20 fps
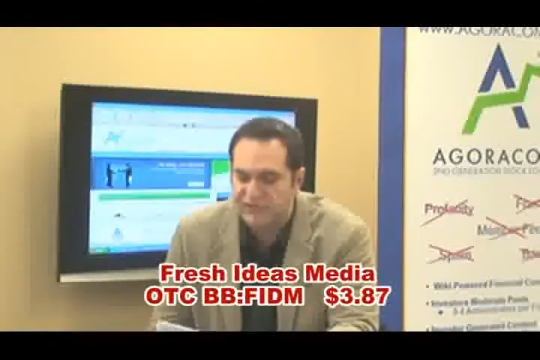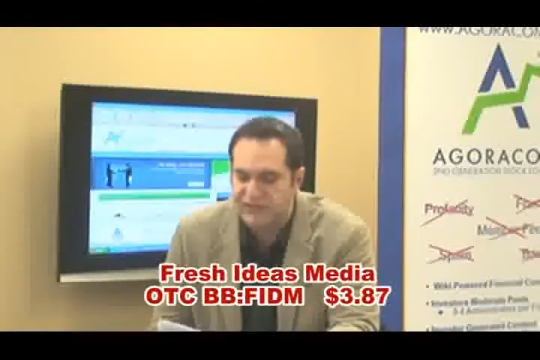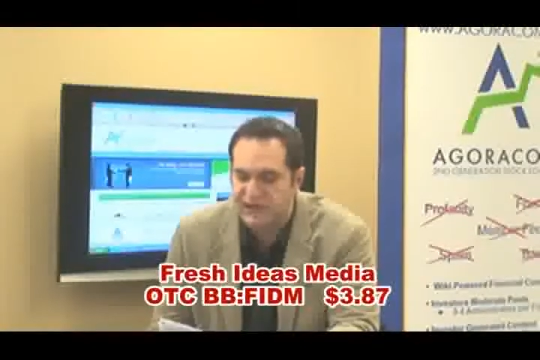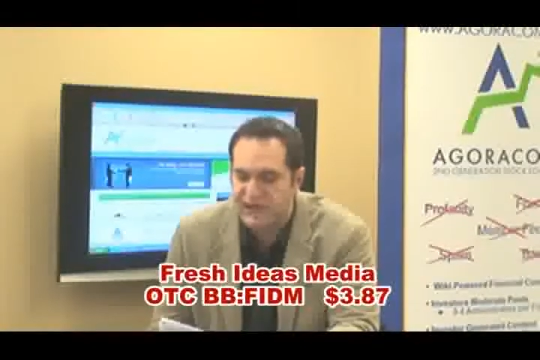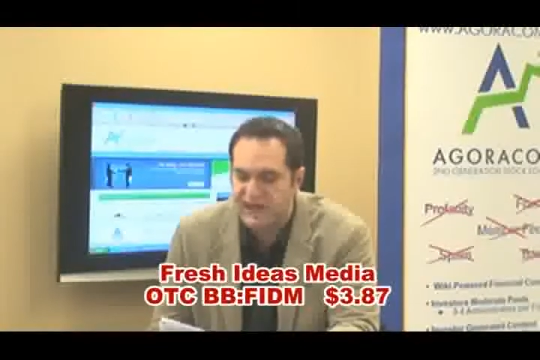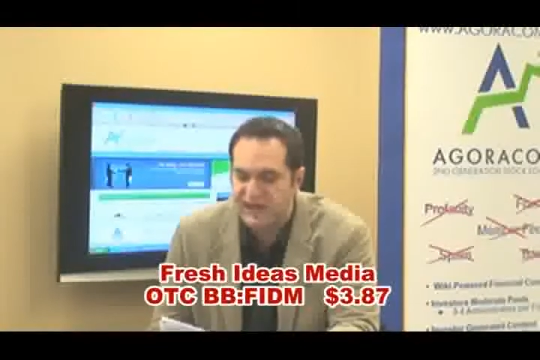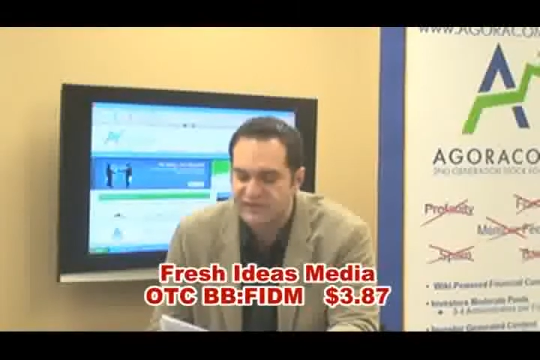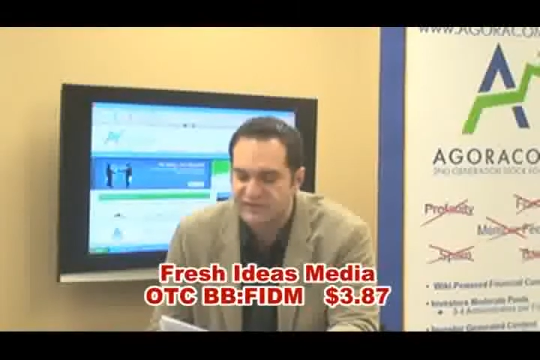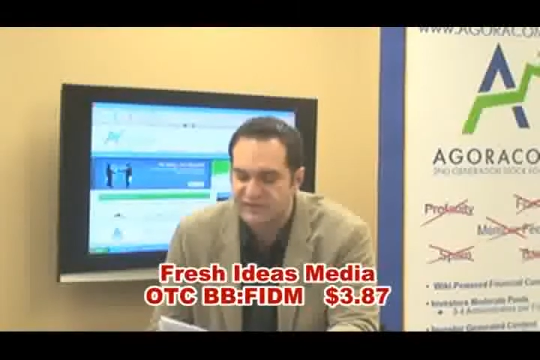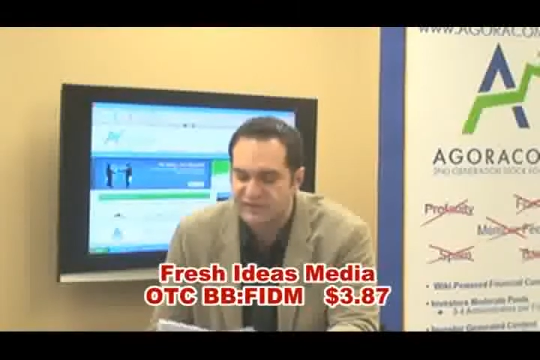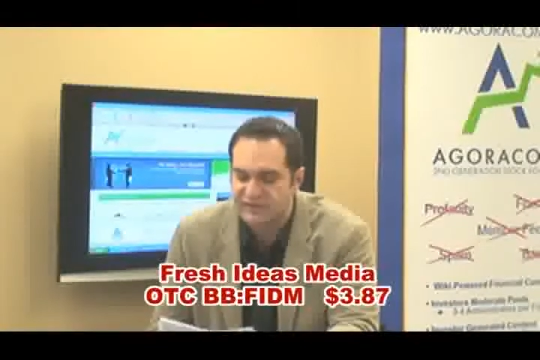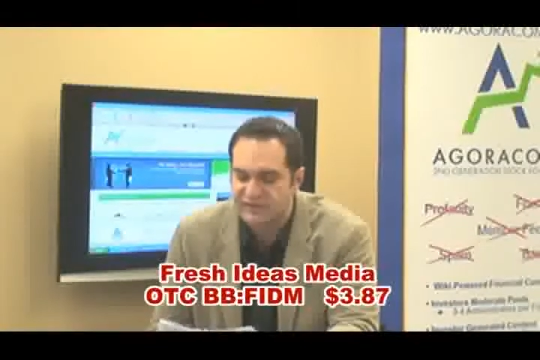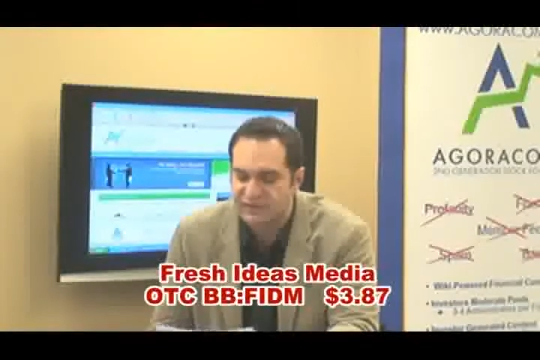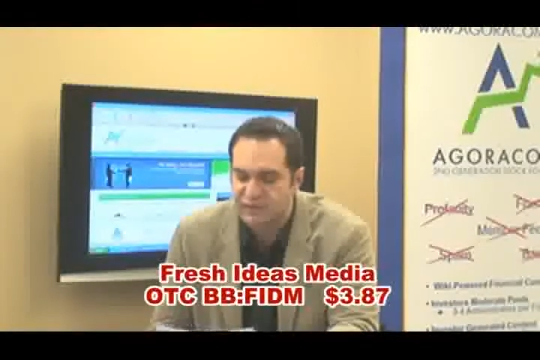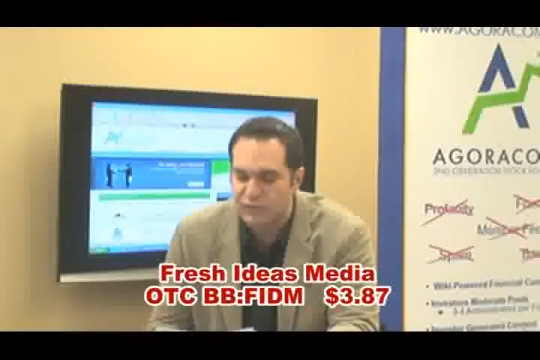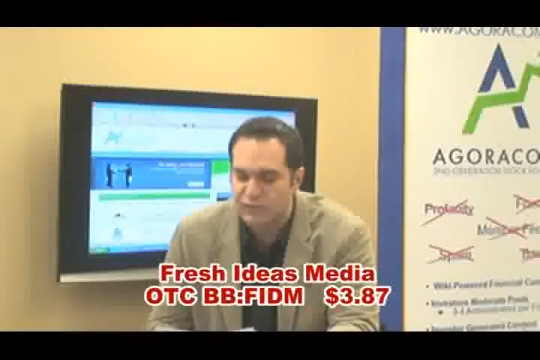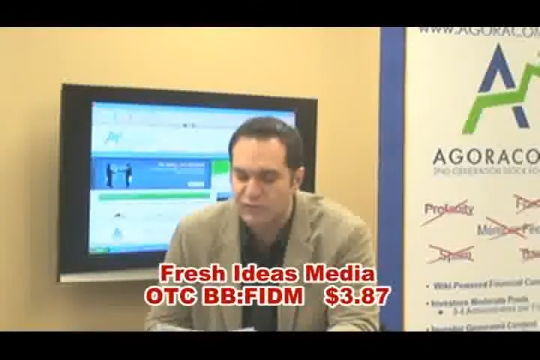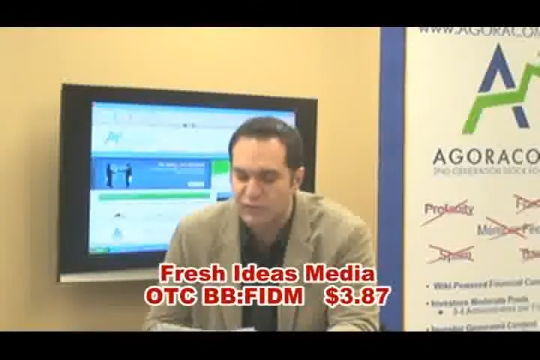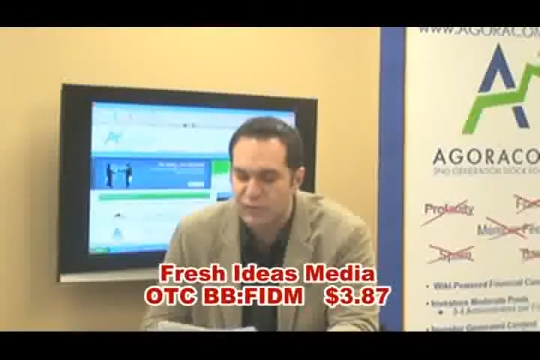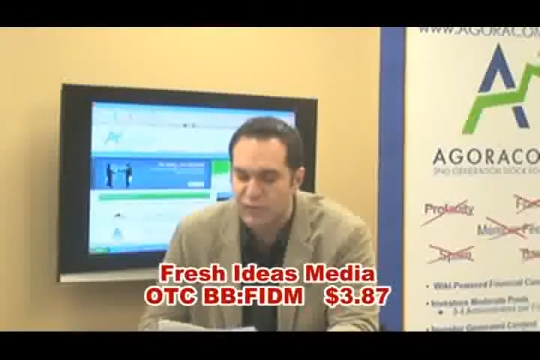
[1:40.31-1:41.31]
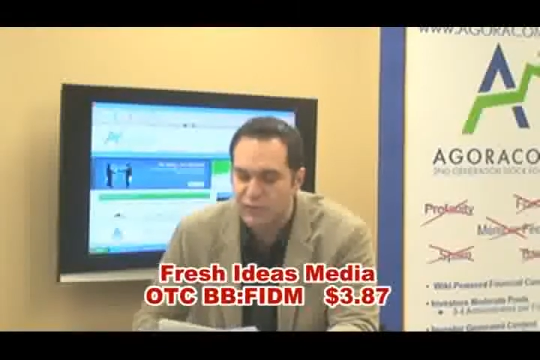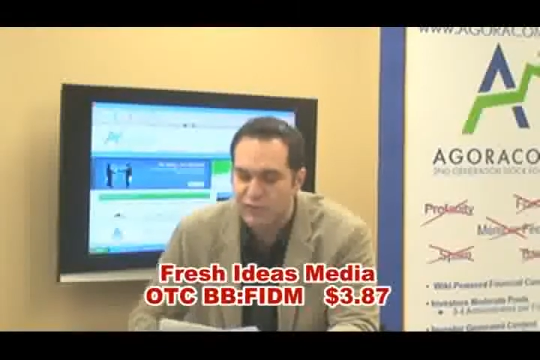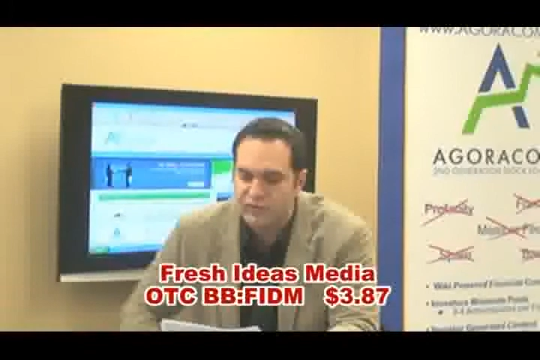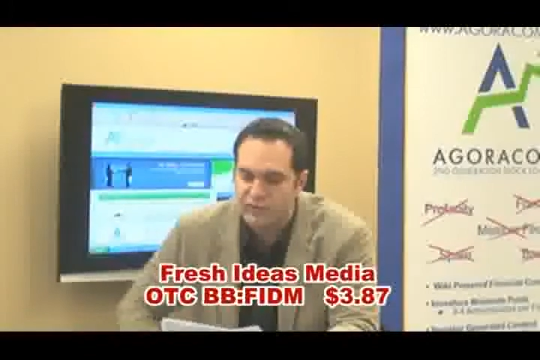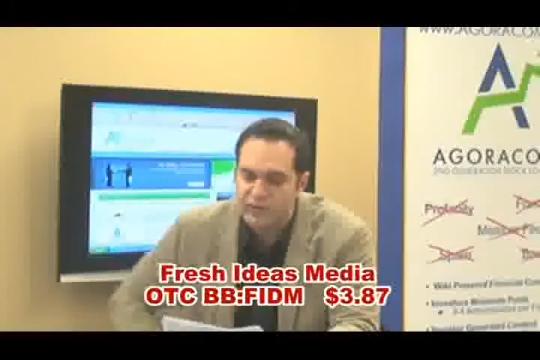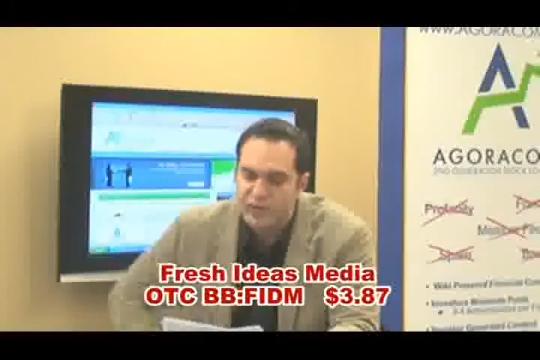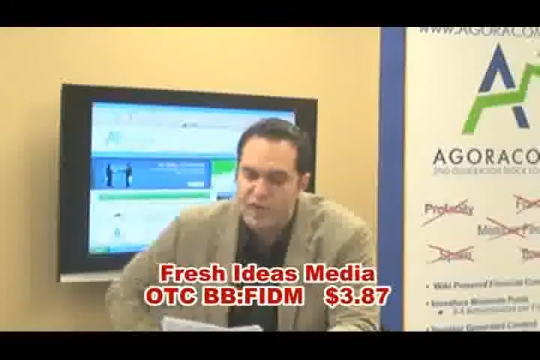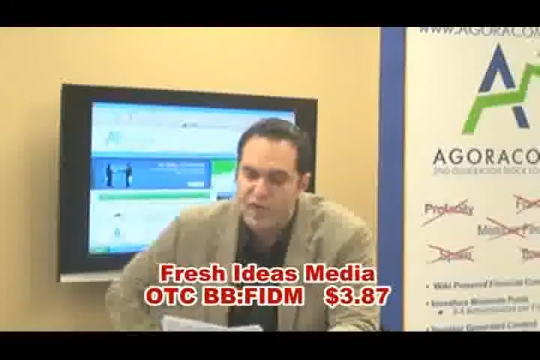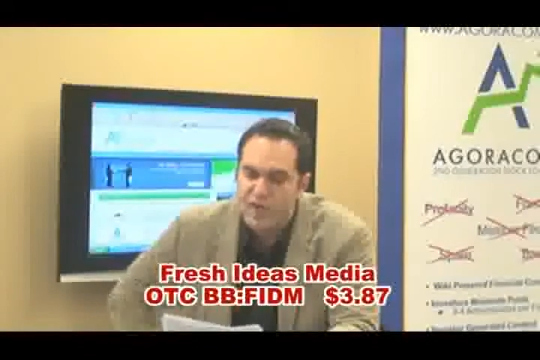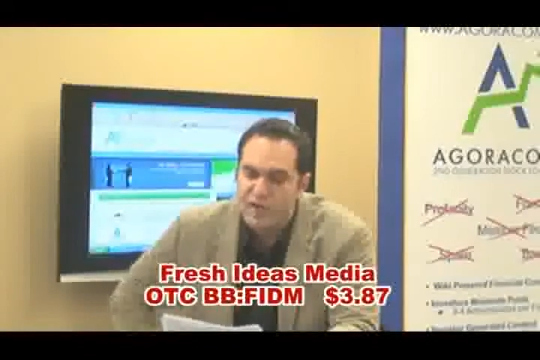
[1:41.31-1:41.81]
in last year's third
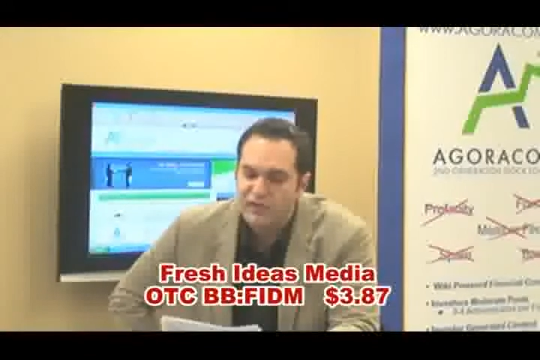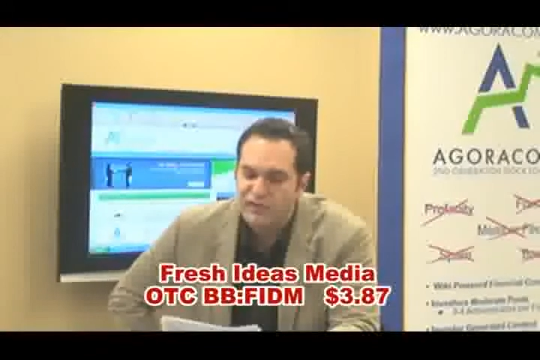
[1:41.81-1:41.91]
quarter